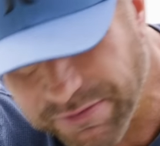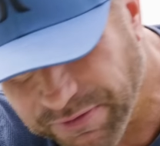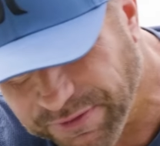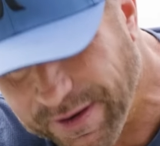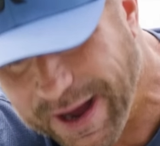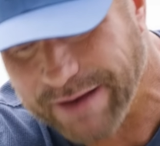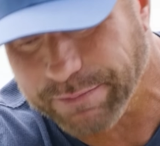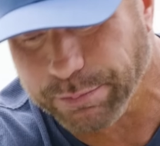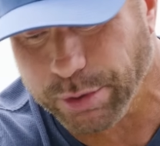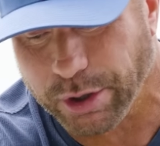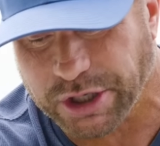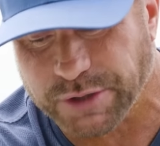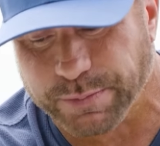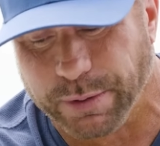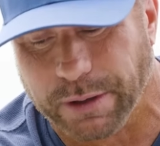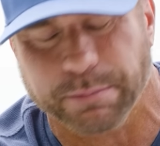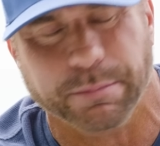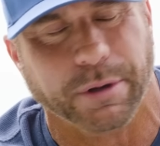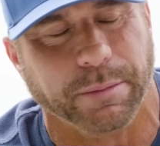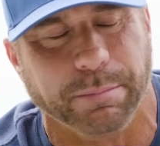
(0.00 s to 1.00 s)
written five books,
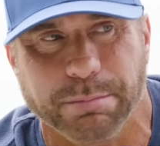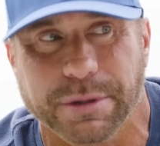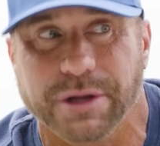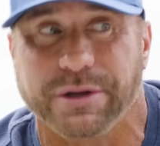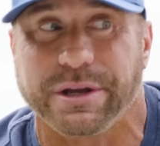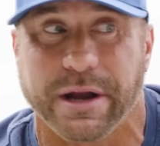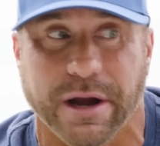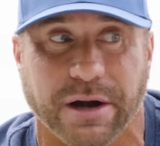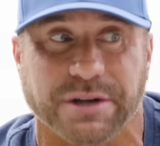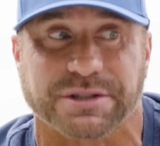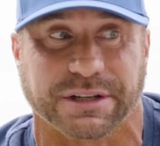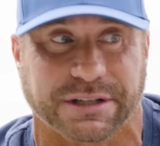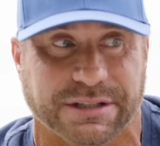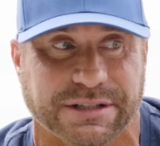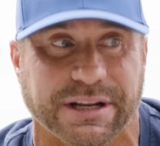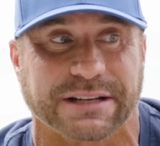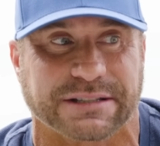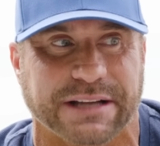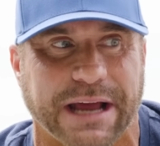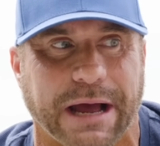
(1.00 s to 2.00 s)
but Millionaire
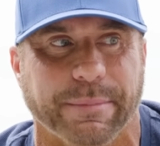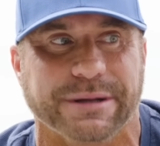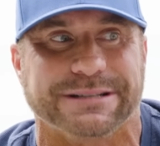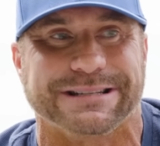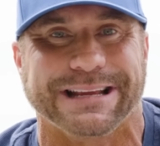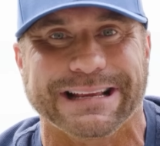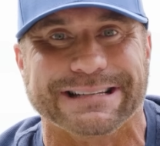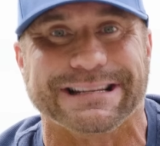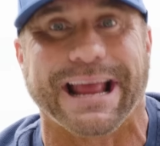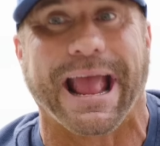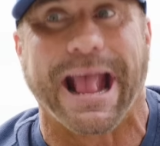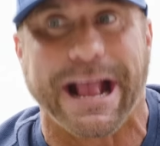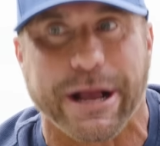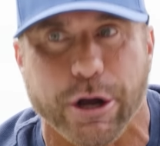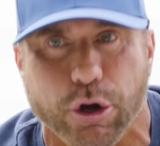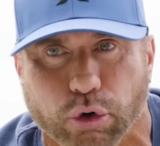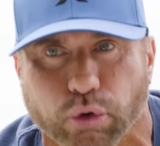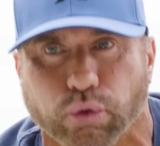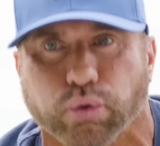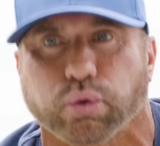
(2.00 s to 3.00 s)
Success Habits is a
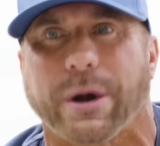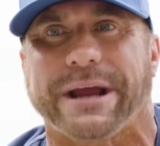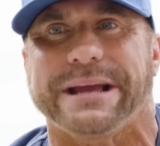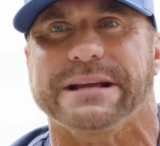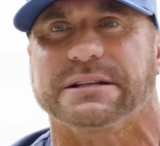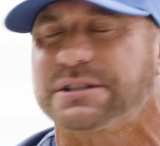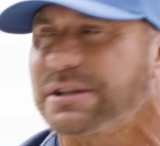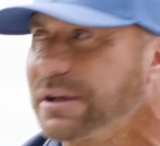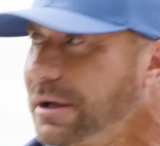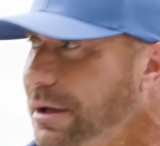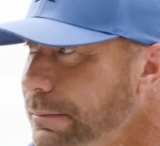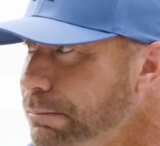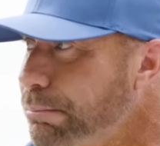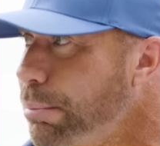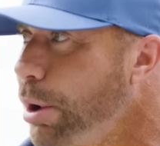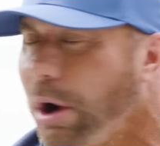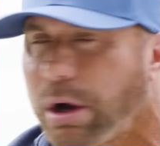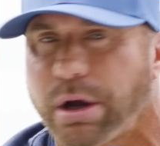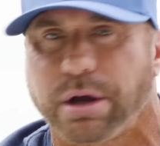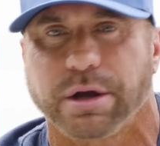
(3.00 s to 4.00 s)
great
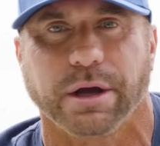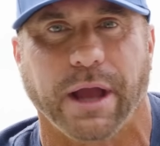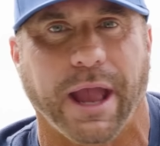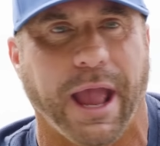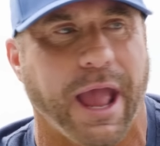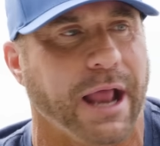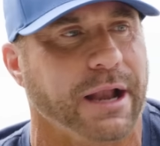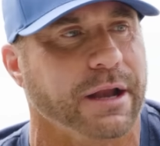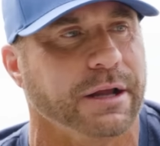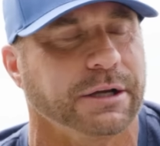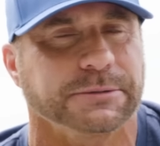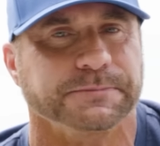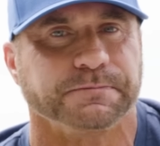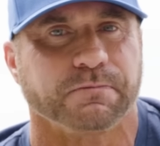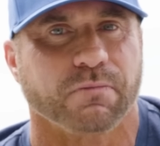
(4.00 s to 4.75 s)
book. Yeah. And